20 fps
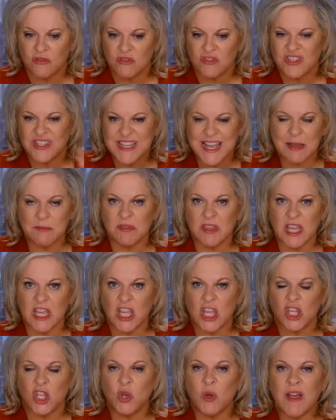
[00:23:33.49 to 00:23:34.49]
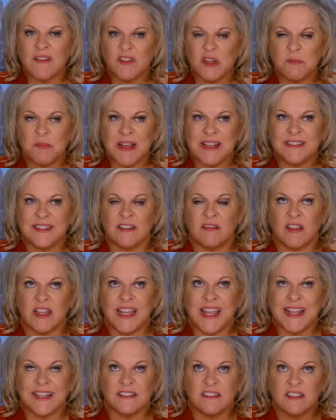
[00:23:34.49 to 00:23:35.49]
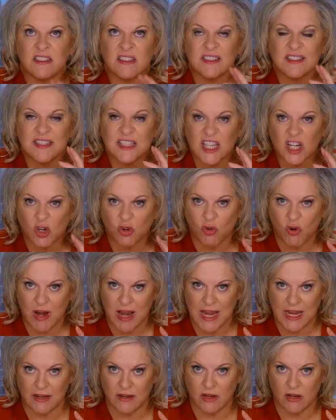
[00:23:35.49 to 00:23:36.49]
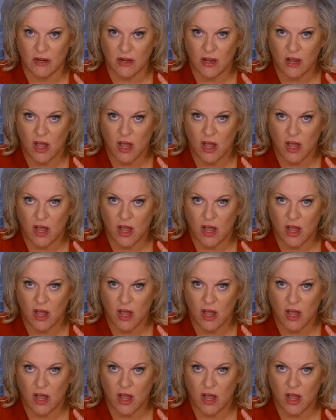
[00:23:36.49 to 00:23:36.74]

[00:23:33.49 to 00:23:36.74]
Same thing. You have to basically incinerate